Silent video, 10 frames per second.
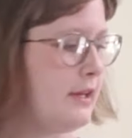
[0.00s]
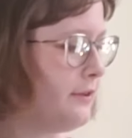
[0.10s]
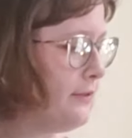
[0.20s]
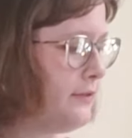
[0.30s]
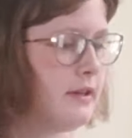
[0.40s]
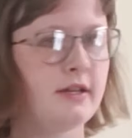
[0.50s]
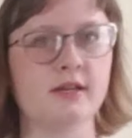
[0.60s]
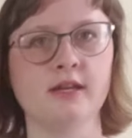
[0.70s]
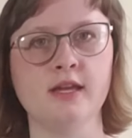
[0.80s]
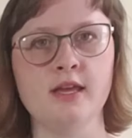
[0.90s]
if
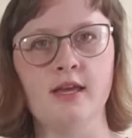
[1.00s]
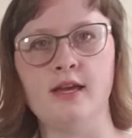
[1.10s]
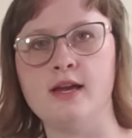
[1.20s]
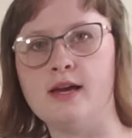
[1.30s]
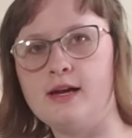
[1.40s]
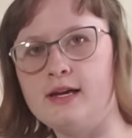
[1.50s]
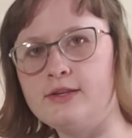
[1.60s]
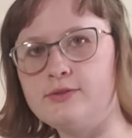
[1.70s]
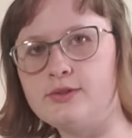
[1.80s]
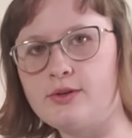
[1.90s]
I
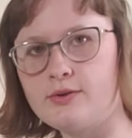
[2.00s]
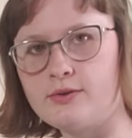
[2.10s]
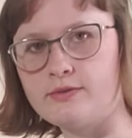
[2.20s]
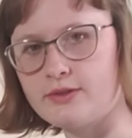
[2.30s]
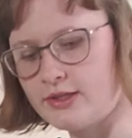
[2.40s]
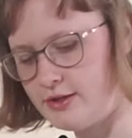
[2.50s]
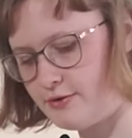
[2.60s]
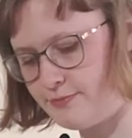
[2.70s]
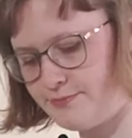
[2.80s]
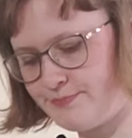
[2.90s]
use her over here.